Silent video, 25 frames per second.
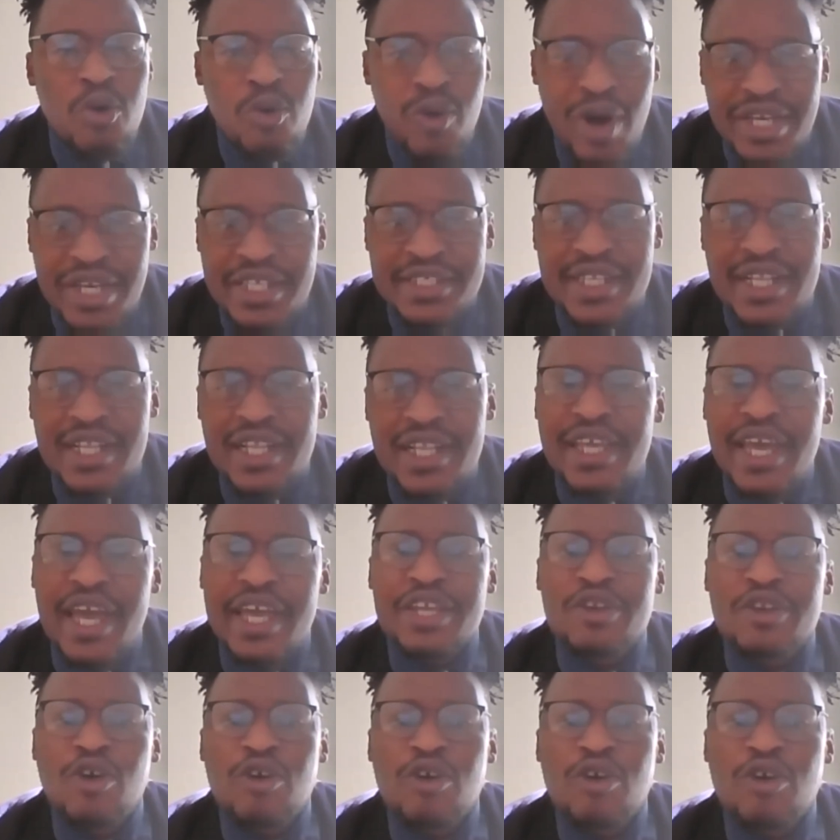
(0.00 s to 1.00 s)
What is clear
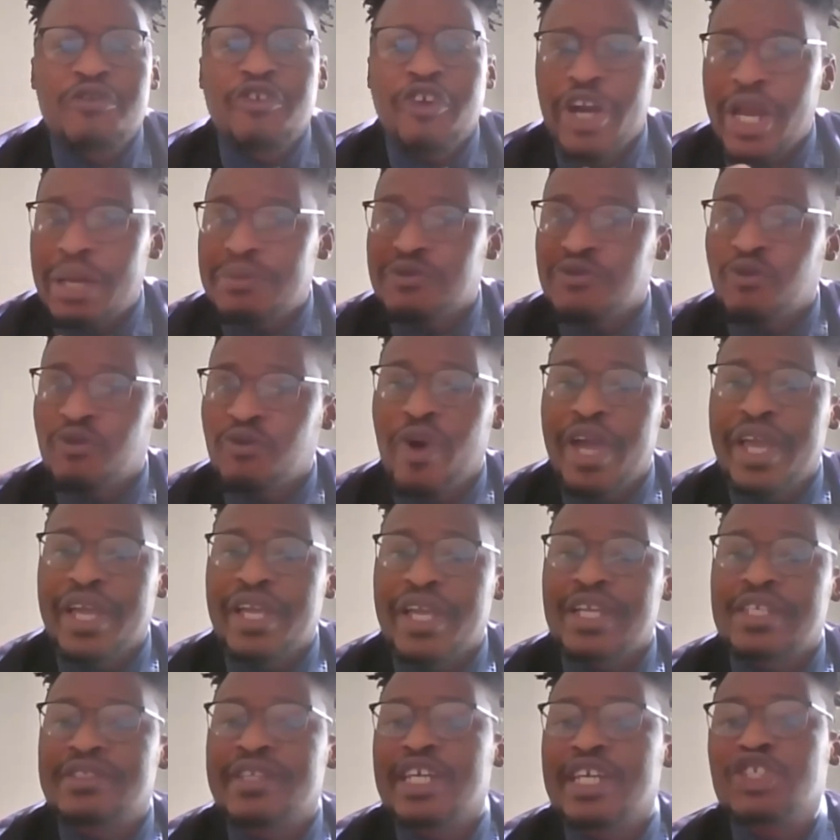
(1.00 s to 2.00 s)
in all of Krebs'
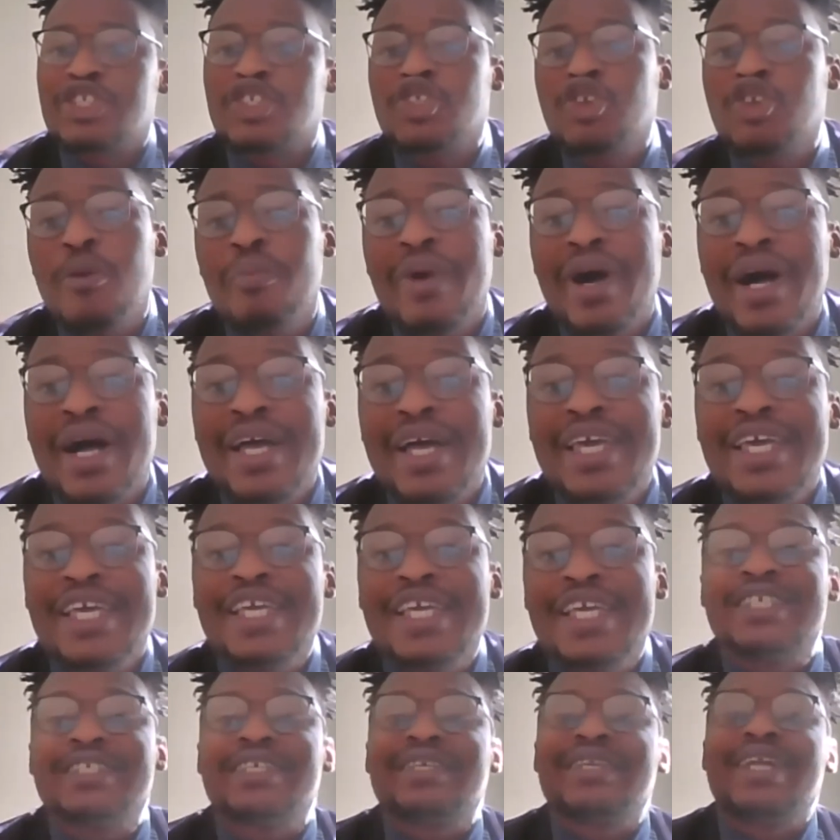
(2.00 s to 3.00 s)
work is that trauma
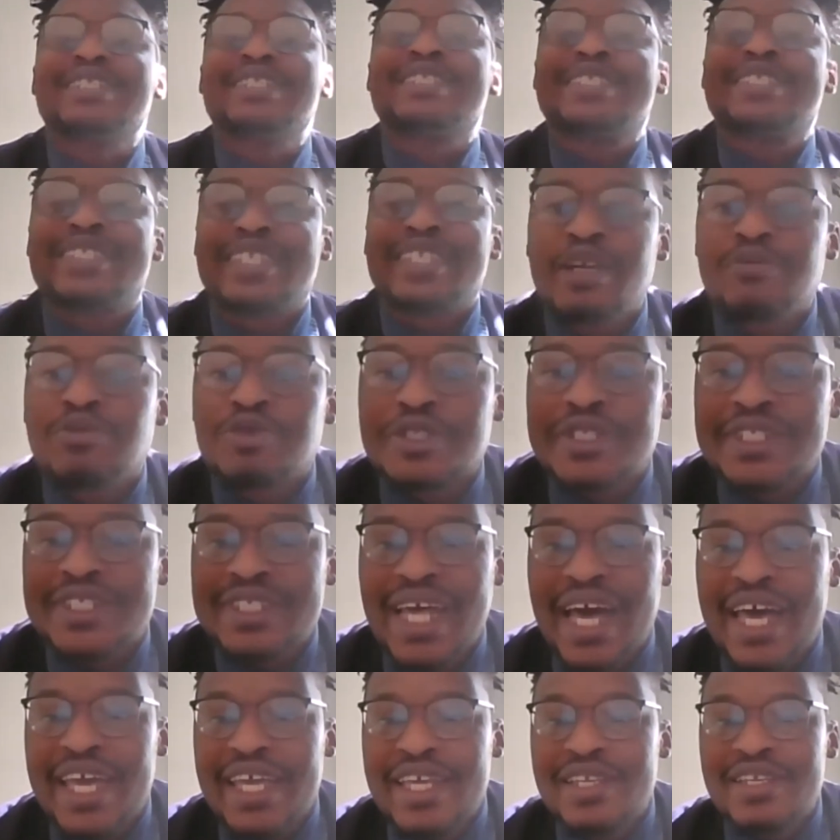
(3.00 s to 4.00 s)
is an unstable
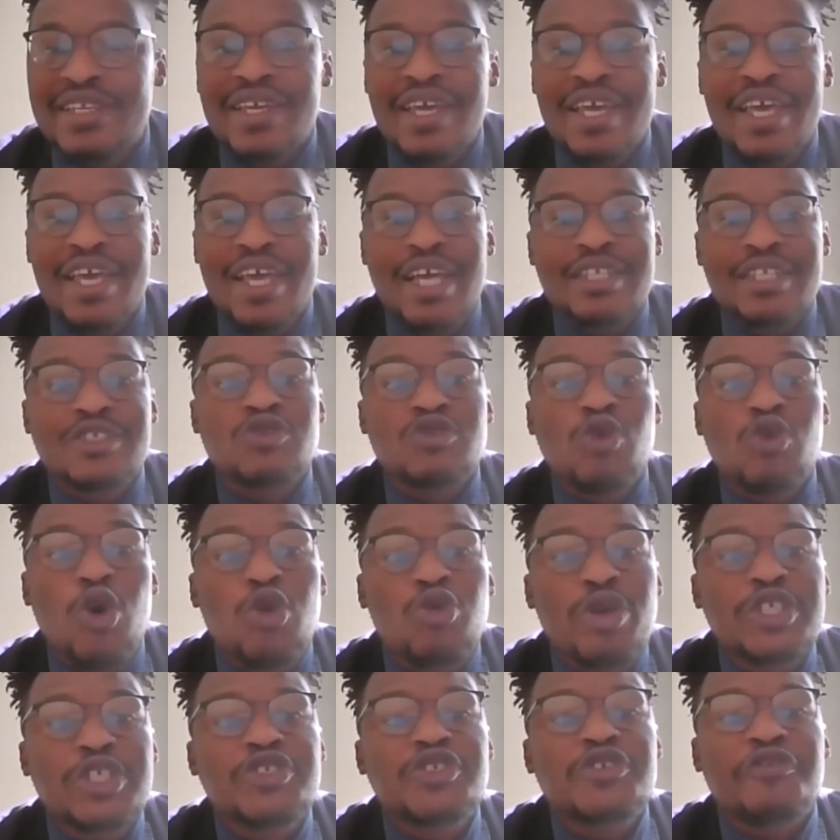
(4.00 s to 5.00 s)
side as it
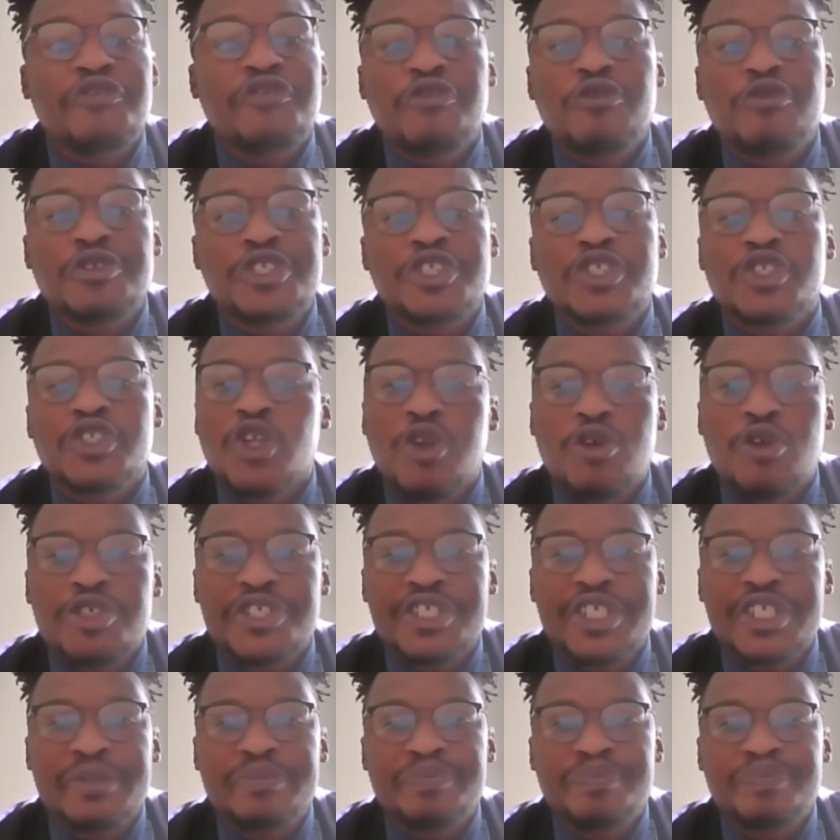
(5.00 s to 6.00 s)
always refuses
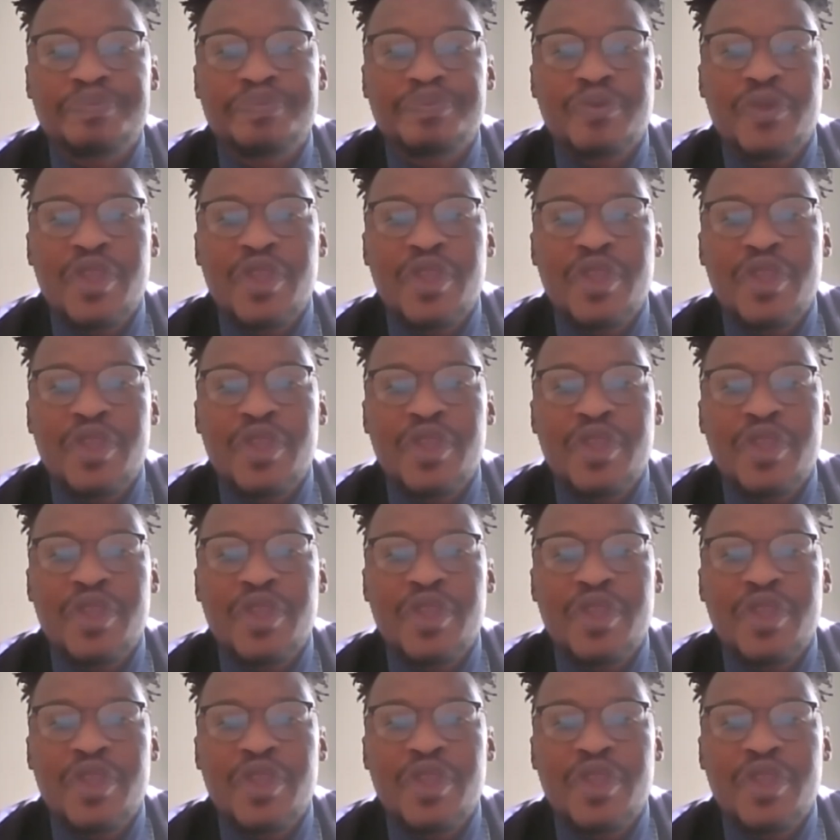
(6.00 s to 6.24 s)
closure.